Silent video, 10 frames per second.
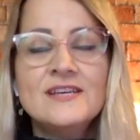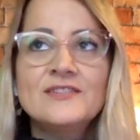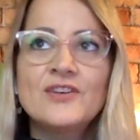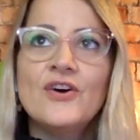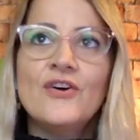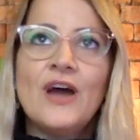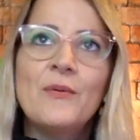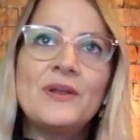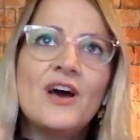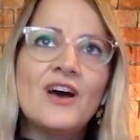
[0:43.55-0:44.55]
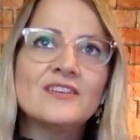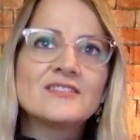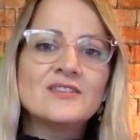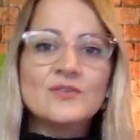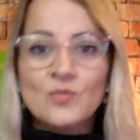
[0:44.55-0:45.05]
So I want to
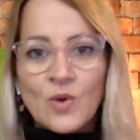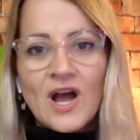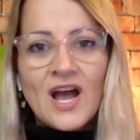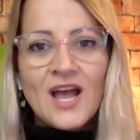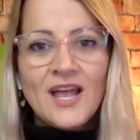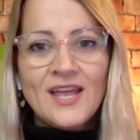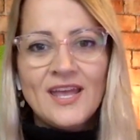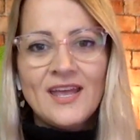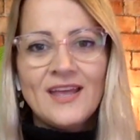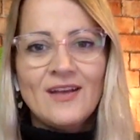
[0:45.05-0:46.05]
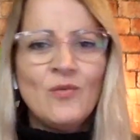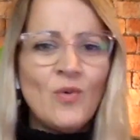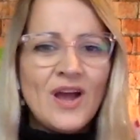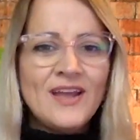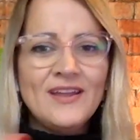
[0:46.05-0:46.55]
ask you why
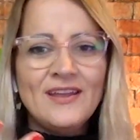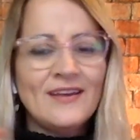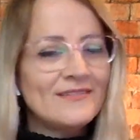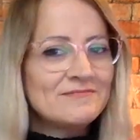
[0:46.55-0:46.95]
are you